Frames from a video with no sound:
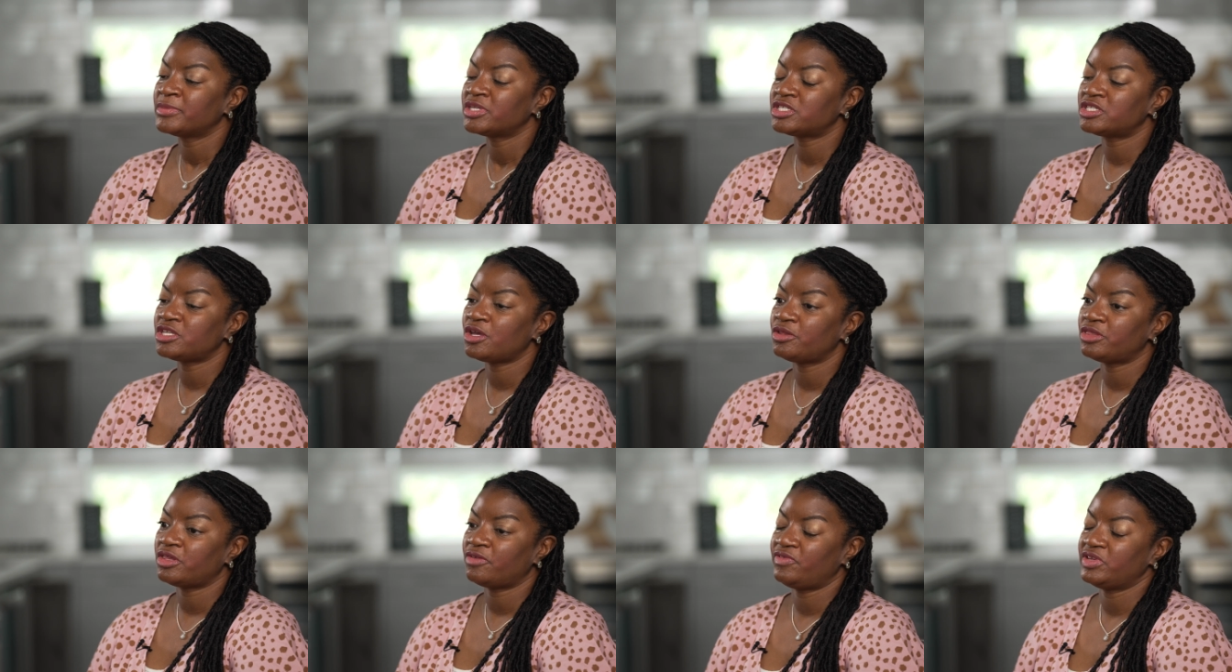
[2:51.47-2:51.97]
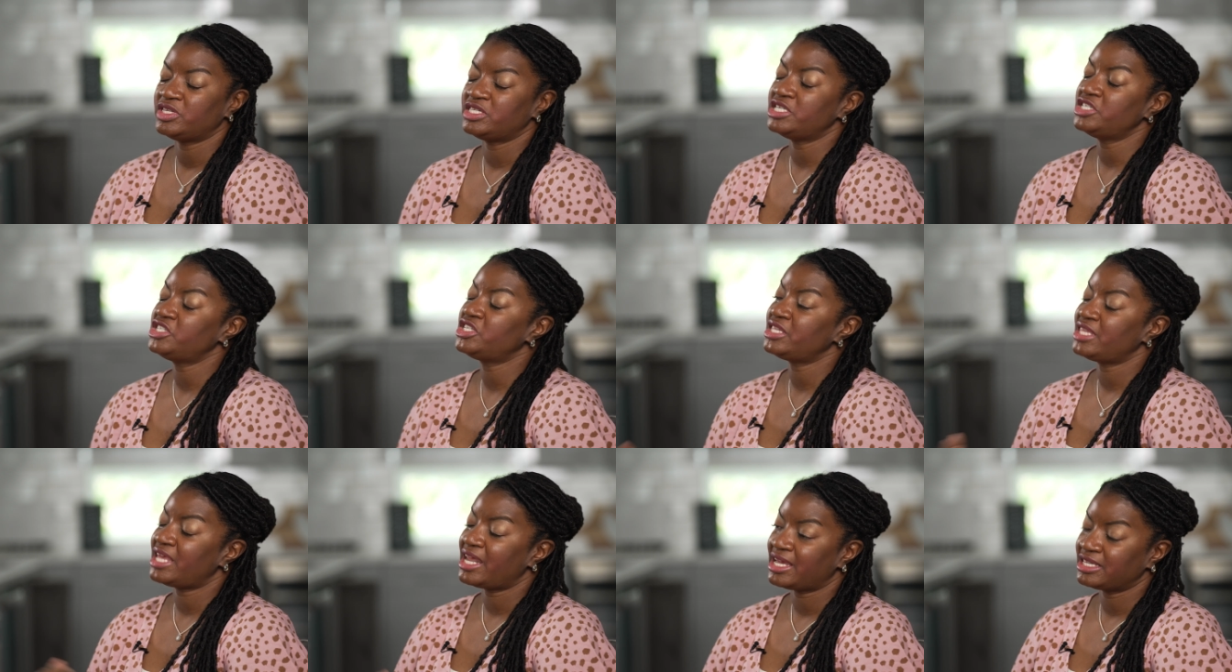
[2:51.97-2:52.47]
So the
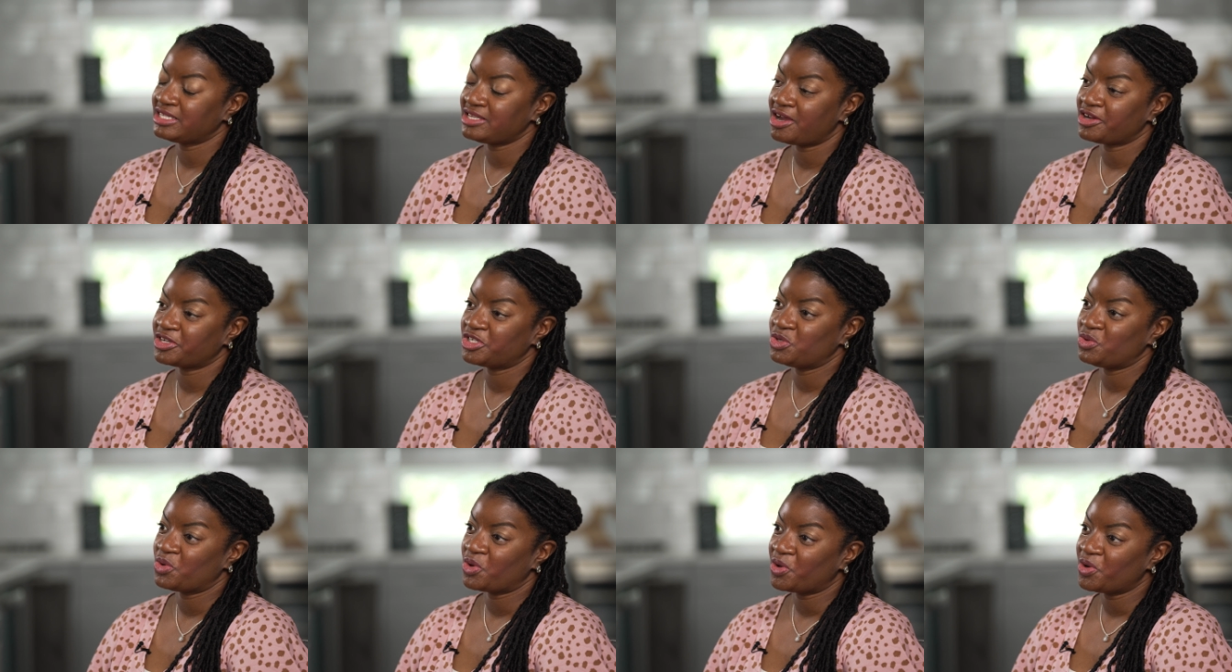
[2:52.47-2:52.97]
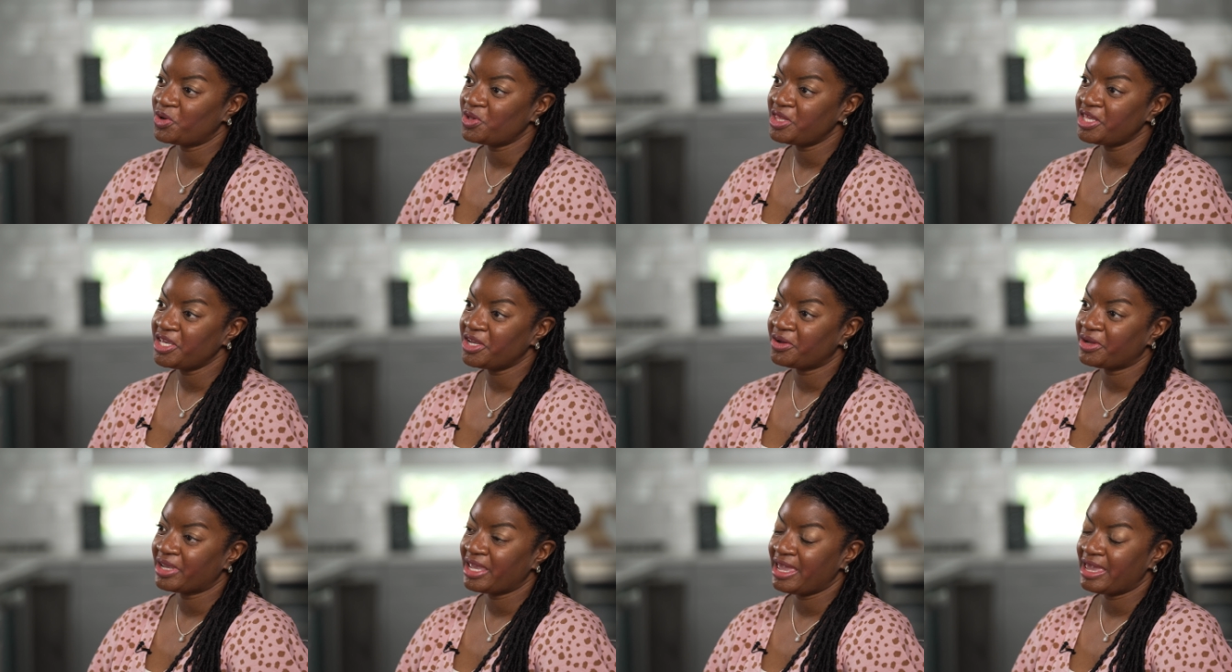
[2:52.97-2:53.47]
physician that I talked to
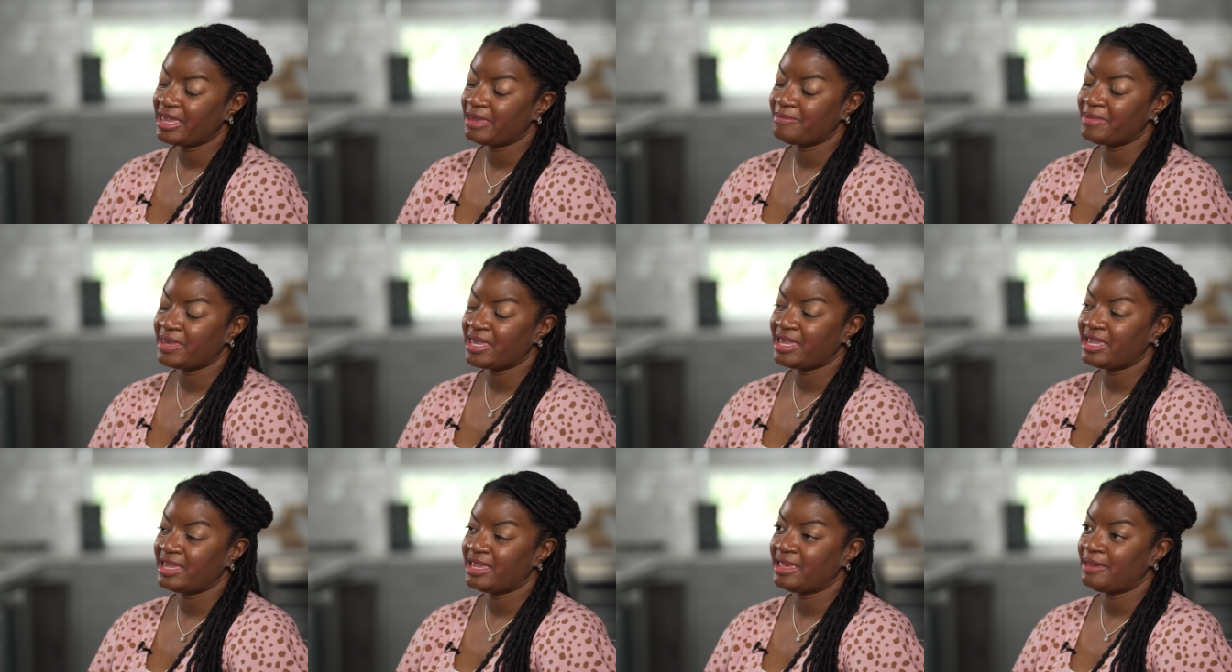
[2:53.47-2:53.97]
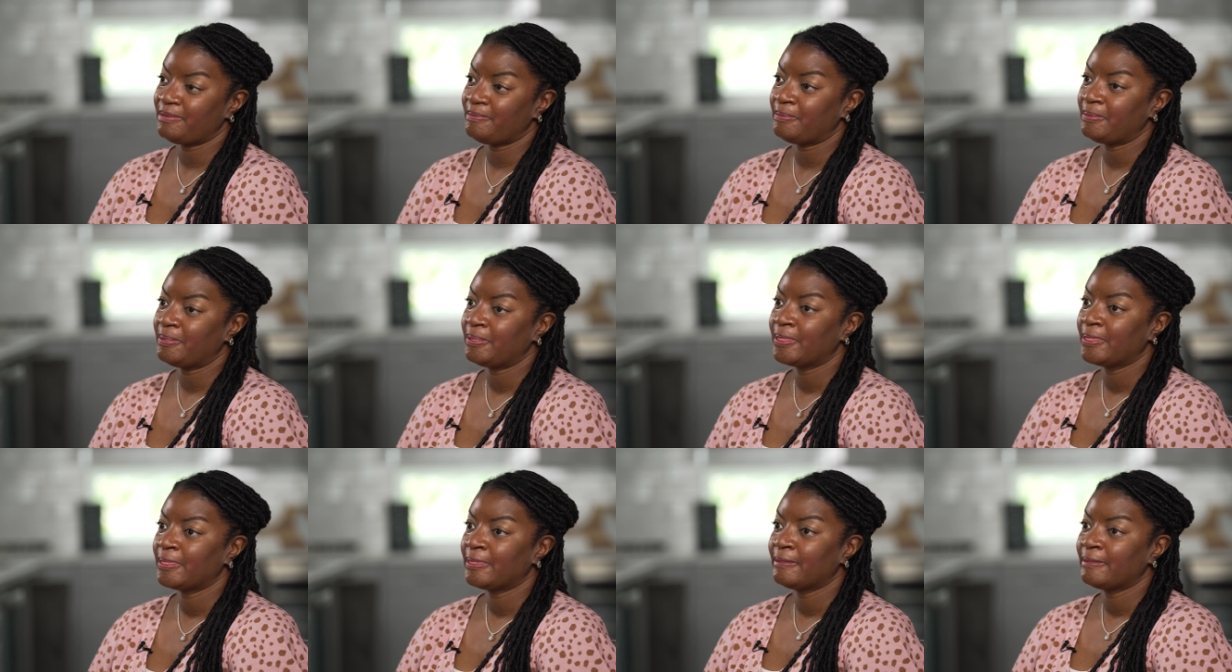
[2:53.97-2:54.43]
earlier came in,